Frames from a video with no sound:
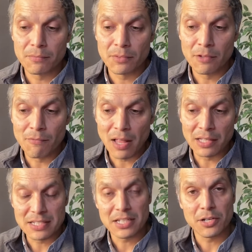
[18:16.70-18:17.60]
the
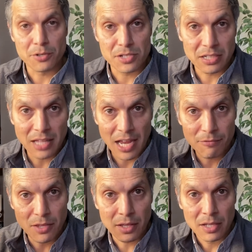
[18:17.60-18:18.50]
volunteers and a lot
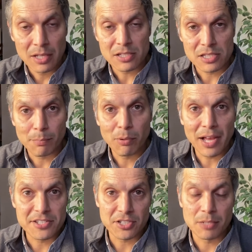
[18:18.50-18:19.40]
of the
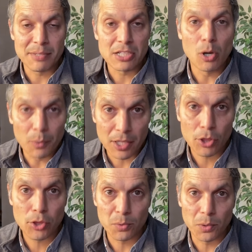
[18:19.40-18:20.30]
supplies are going to be going
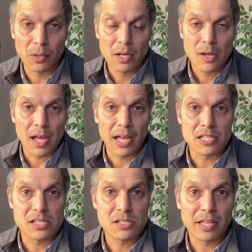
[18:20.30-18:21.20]
through
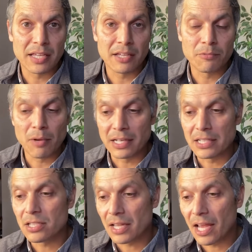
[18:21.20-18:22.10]
as they get ready
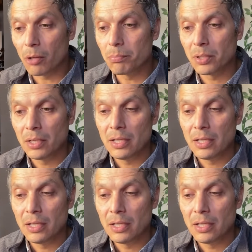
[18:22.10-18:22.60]
to help